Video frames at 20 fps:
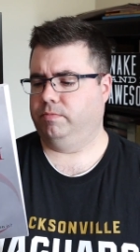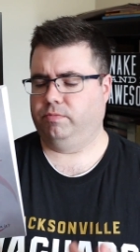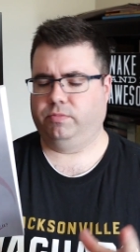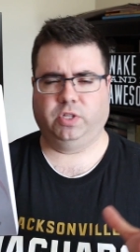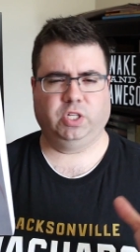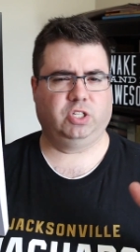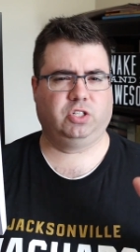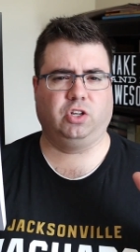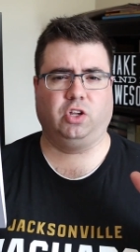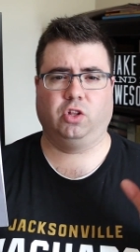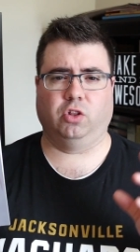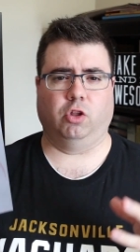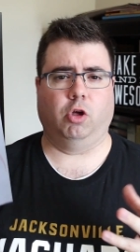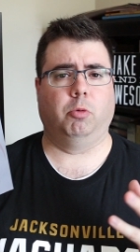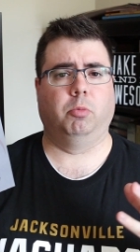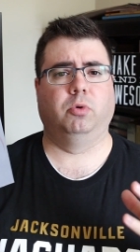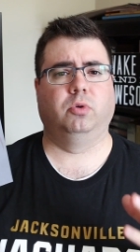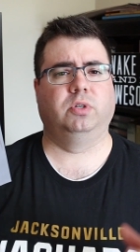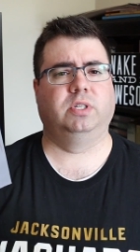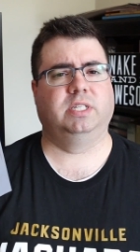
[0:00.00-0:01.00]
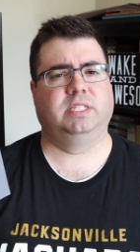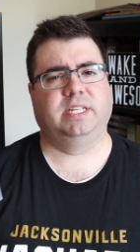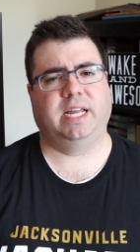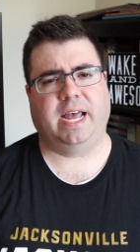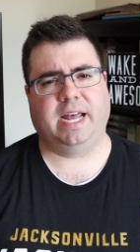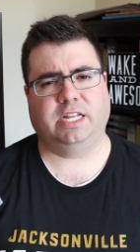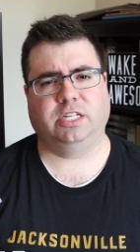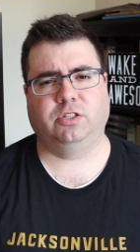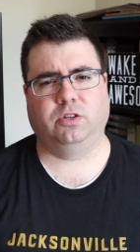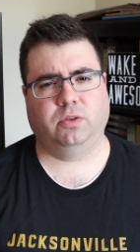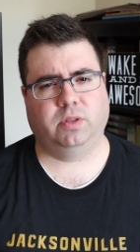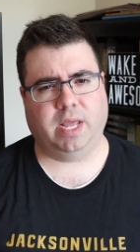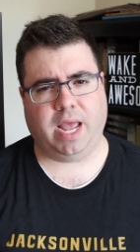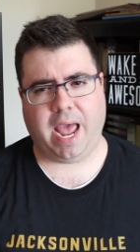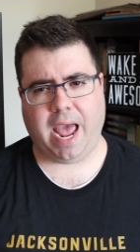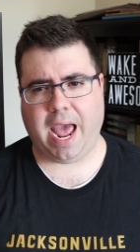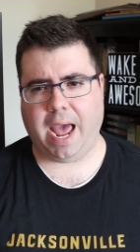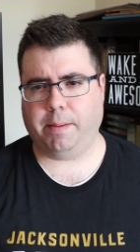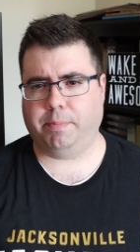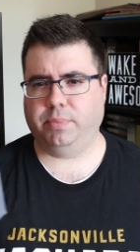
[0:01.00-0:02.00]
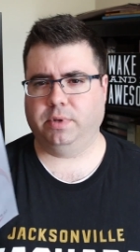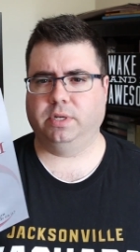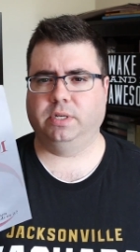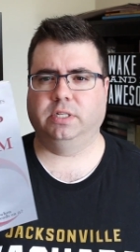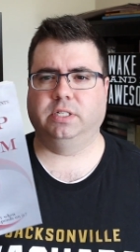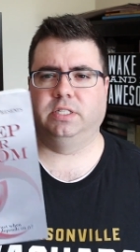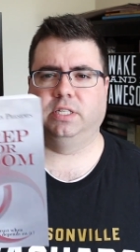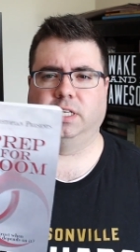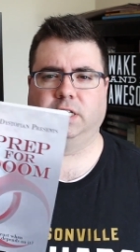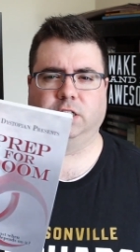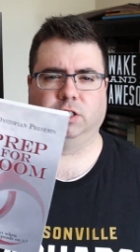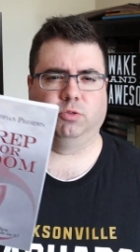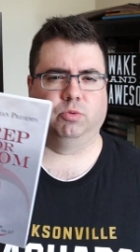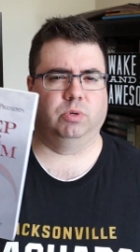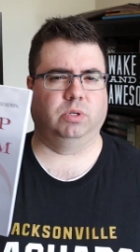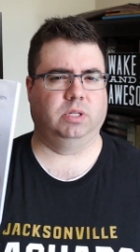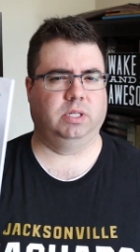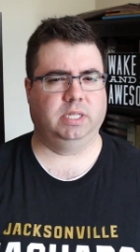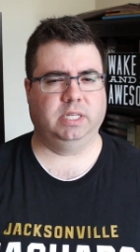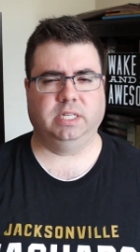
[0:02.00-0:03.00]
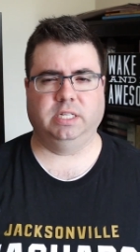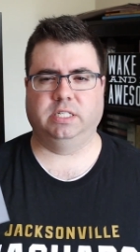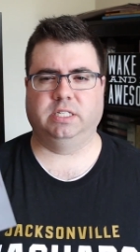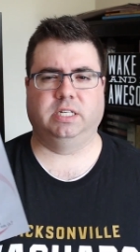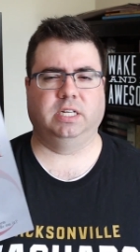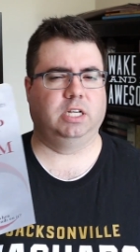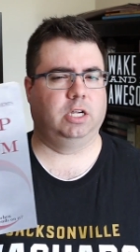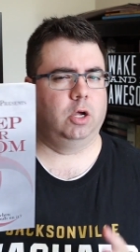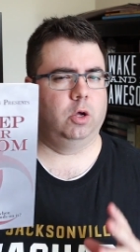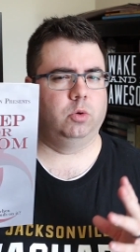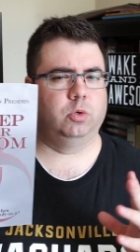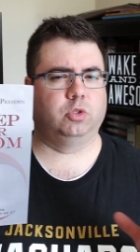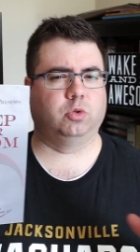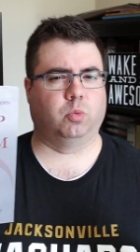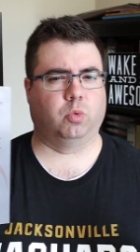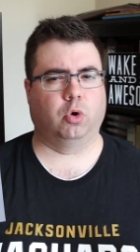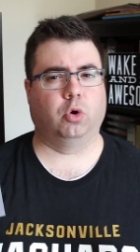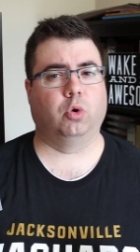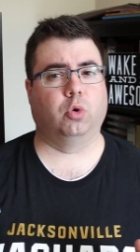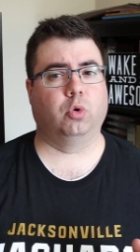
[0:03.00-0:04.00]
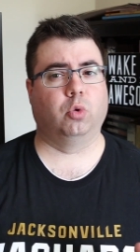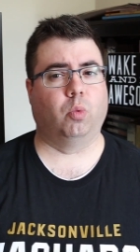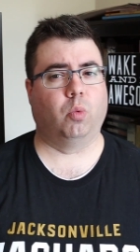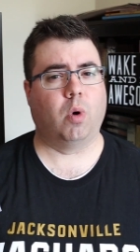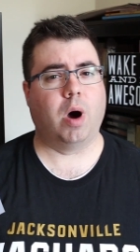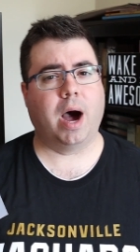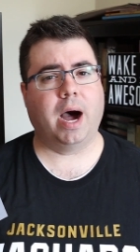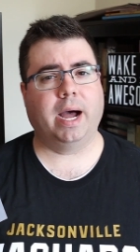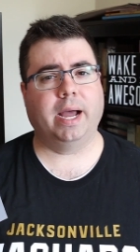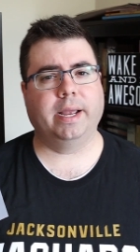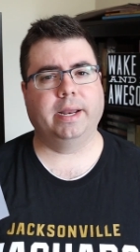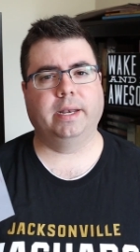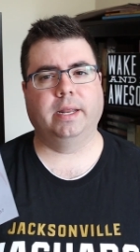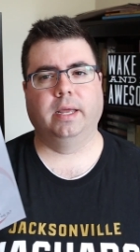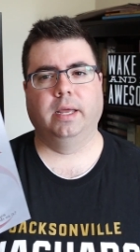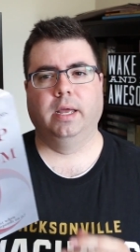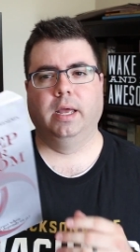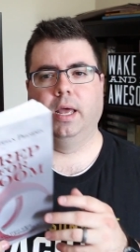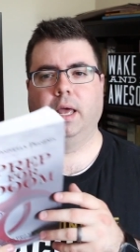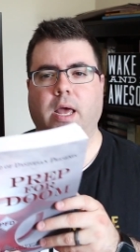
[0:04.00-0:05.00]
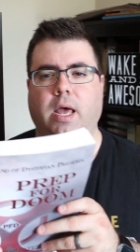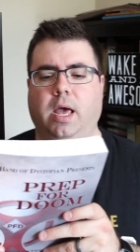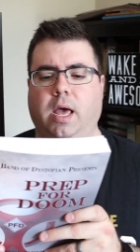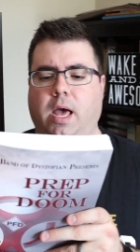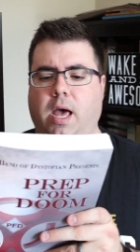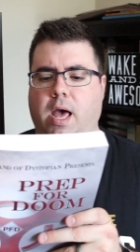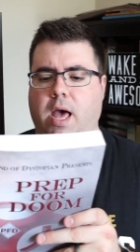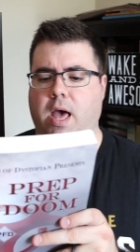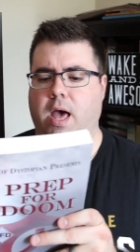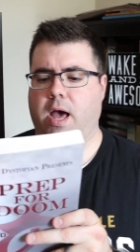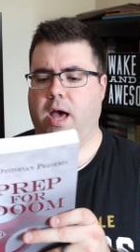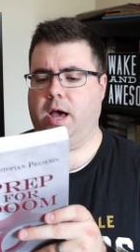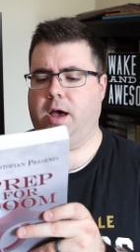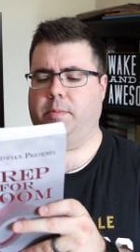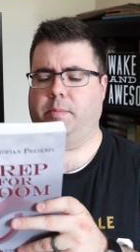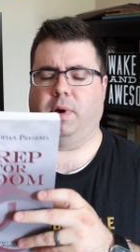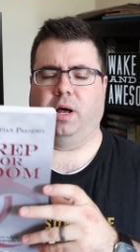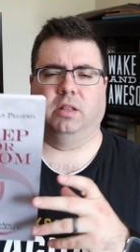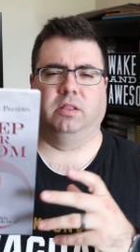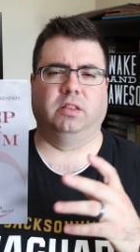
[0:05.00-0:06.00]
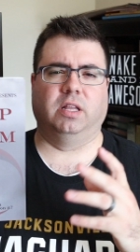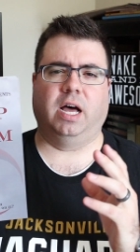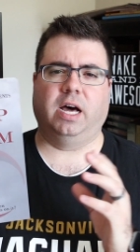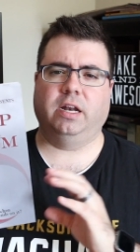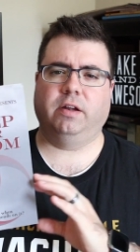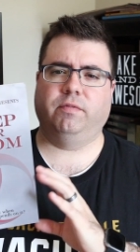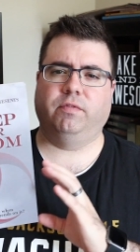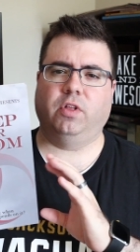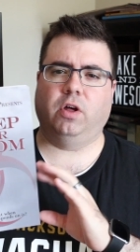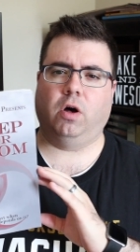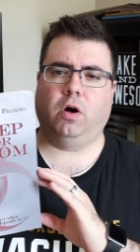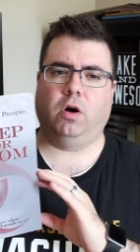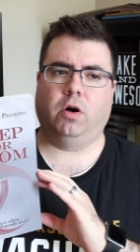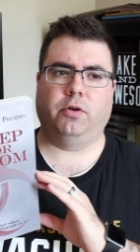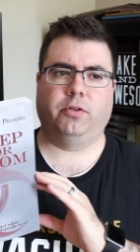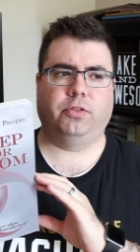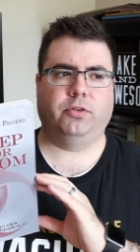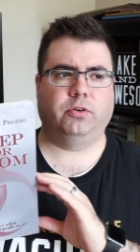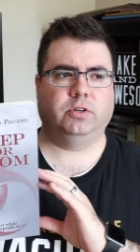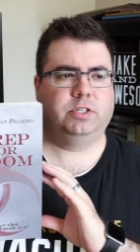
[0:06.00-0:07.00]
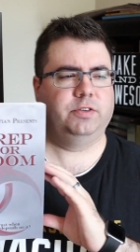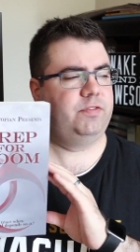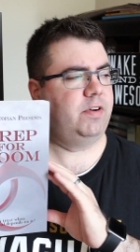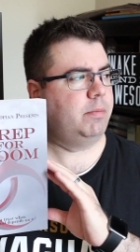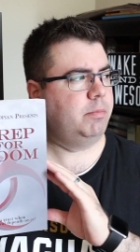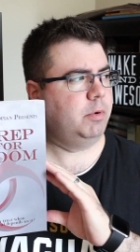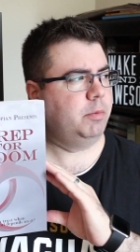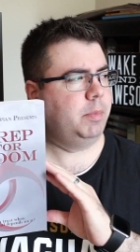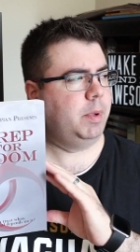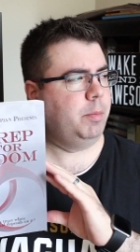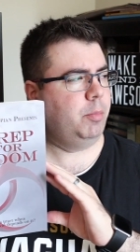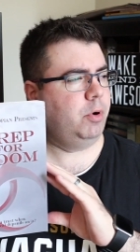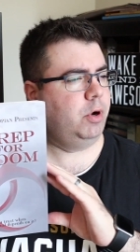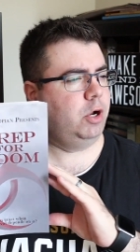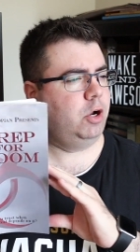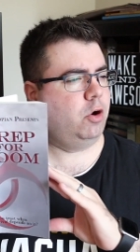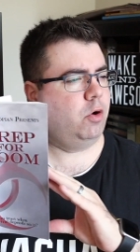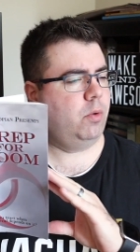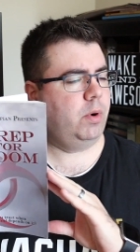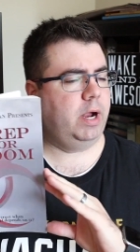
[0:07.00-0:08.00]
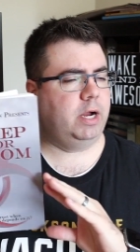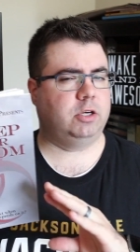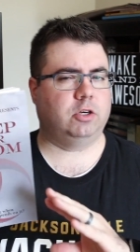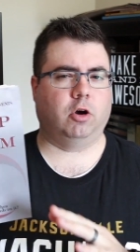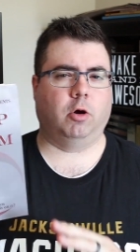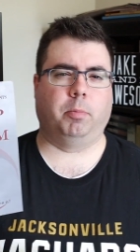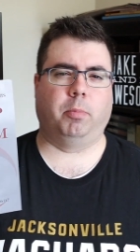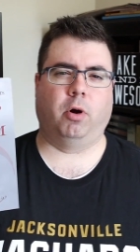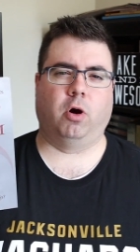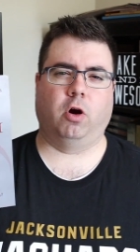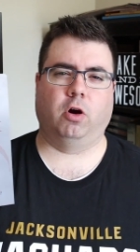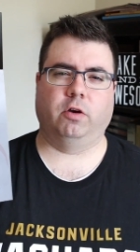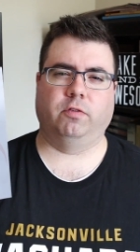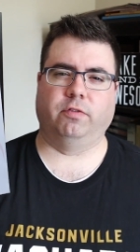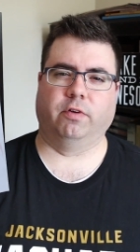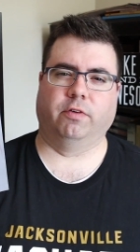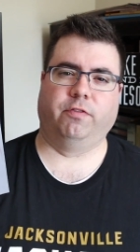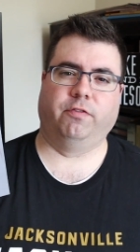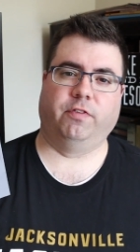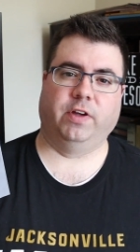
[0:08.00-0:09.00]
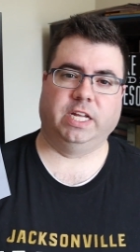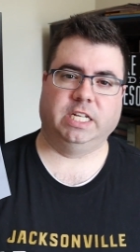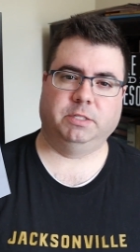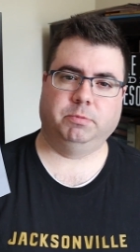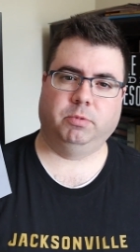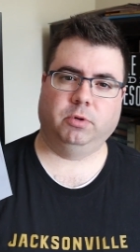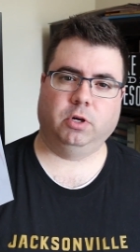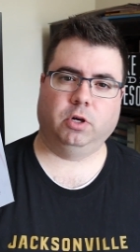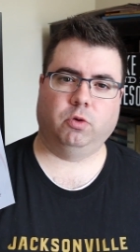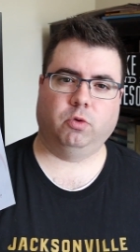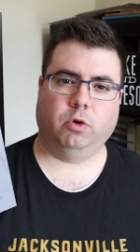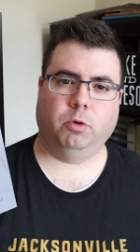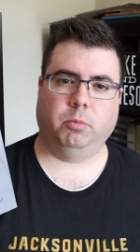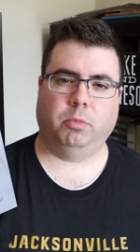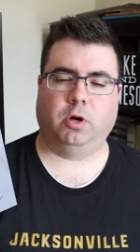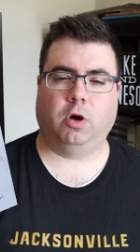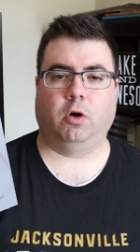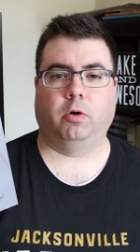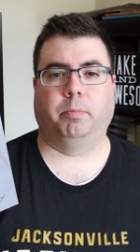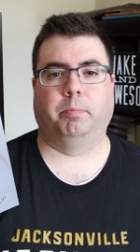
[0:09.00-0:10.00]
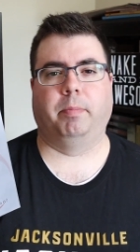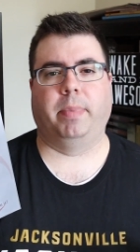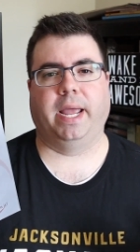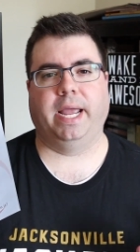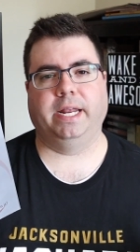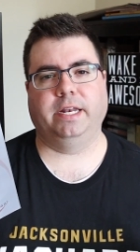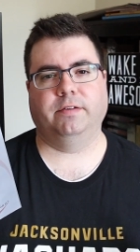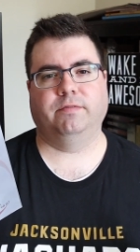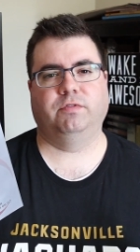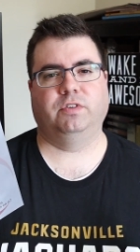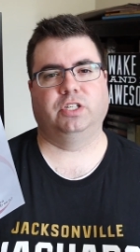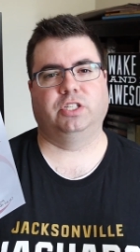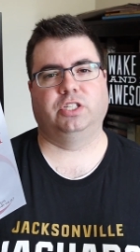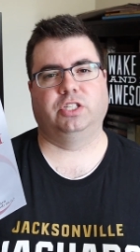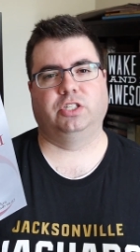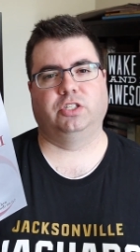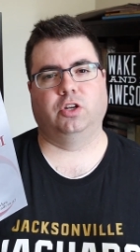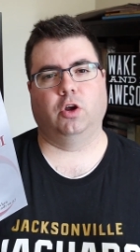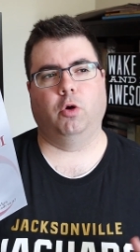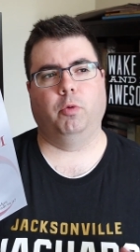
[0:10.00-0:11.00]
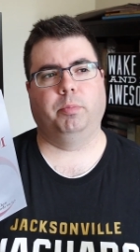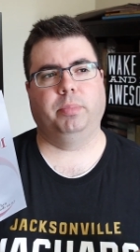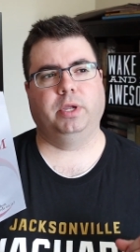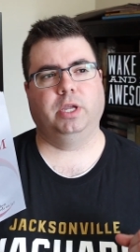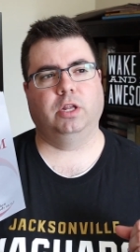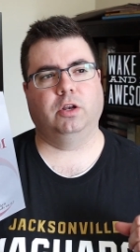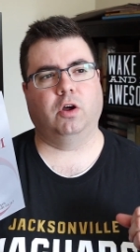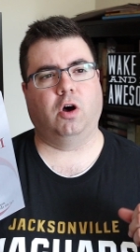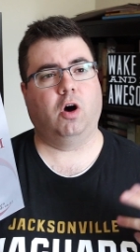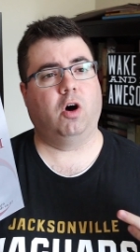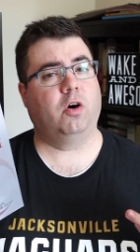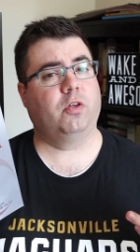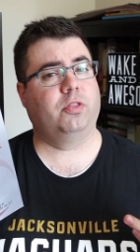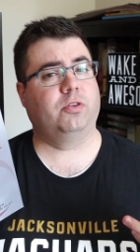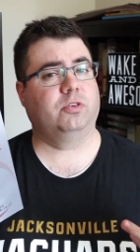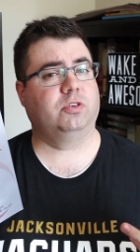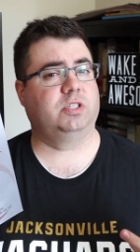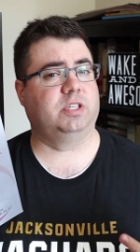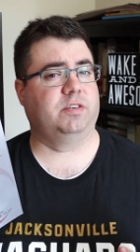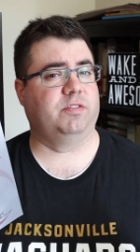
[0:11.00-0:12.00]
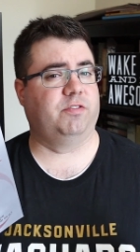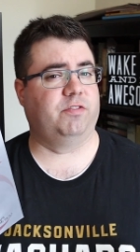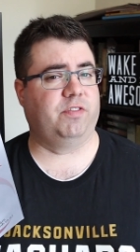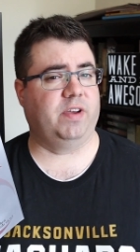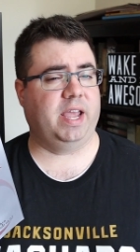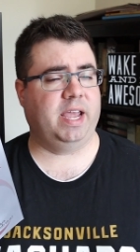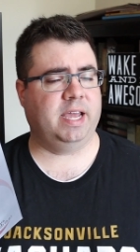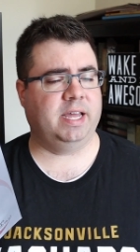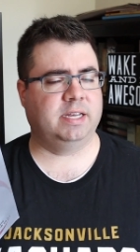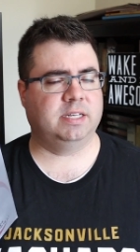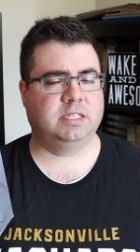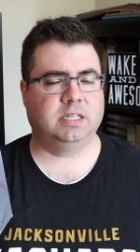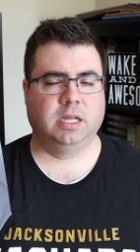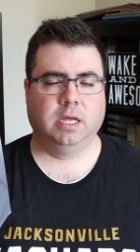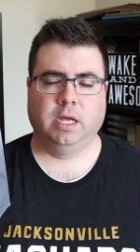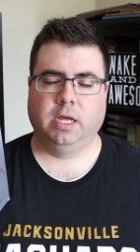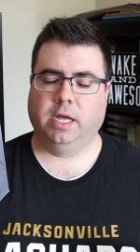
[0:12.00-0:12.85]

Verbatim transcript: this global disaster that happens, that is released and goes worldwide. Um, a lot of the authors, if I'm remembering correct, are part of a Facebook group called Band of Dystopian Authors and Fans.